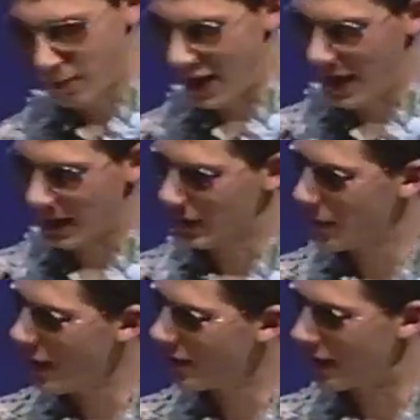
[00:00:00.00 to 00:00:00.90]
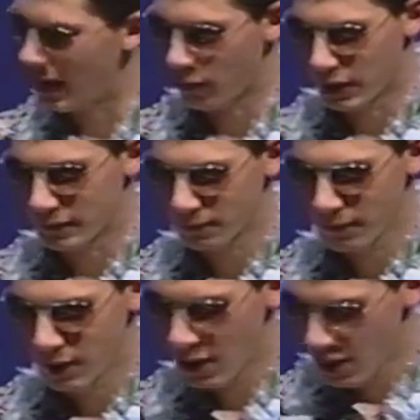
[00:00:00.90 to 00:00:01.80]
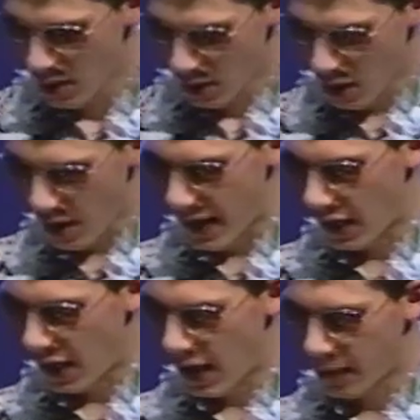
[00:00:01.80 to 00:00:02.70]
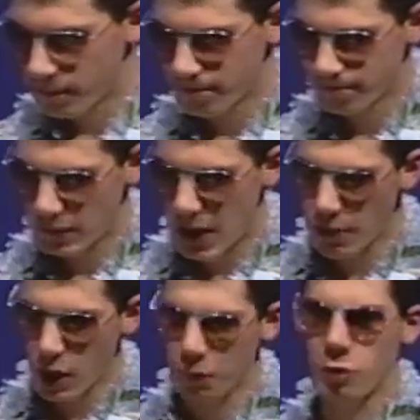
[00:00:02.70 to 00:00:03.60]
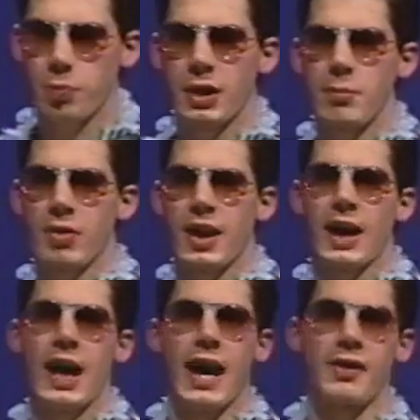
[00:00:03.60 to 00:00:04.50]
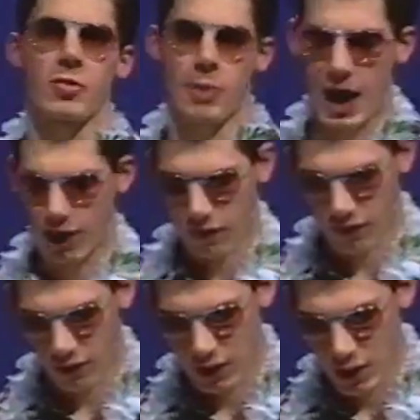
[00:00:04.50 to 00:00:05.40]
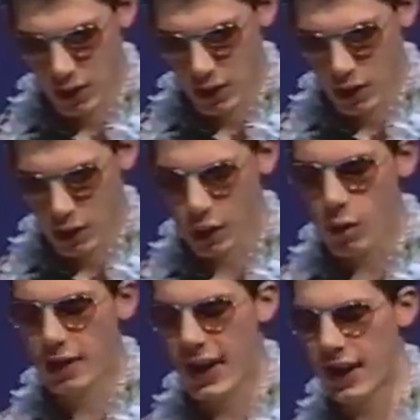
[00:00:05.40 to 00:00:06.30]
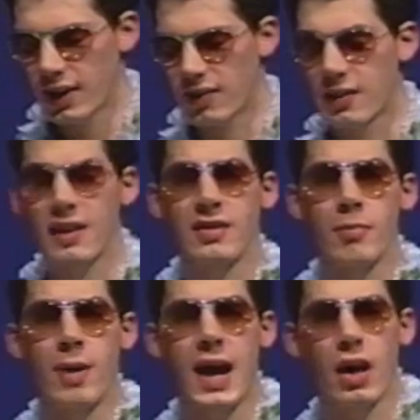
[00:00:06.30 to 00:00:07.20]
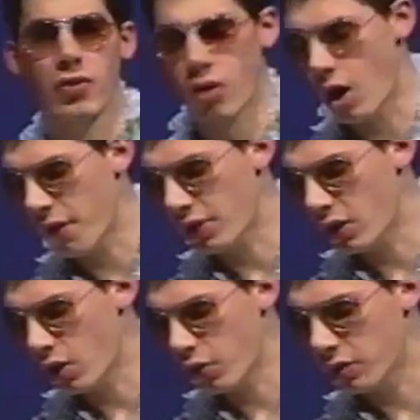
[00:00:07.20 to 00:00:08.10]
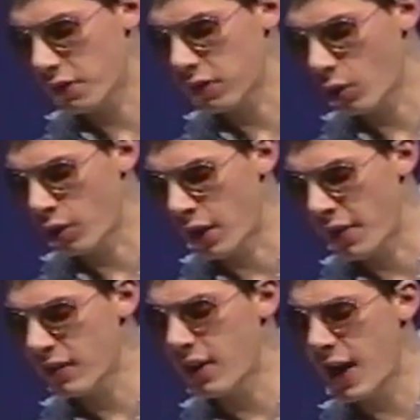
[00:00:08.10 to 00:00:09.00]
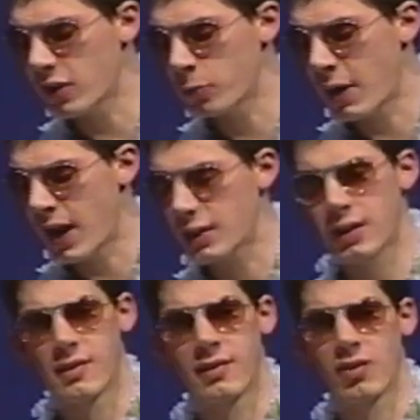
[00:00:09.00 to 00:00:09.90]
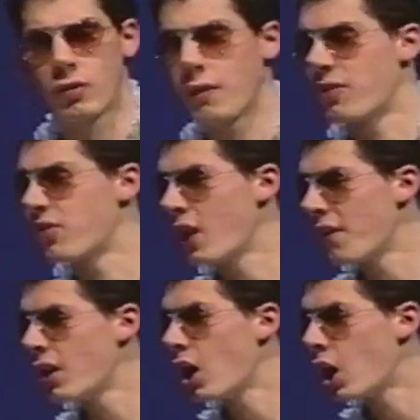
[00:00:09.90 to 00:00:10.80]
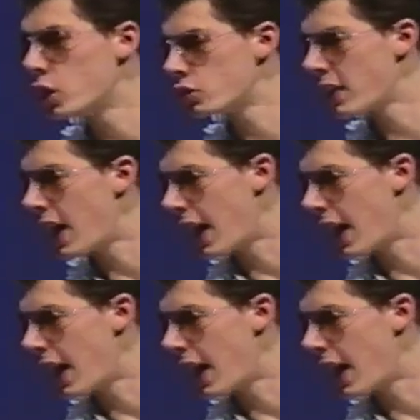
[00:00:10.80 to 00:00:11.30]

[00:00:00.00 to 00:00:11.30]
man, Shoot. you missed that one. All right, um, I'm gonna go with spring break hot spots. Located 60 miles off the coast of Florida, this hot spot consists of over 700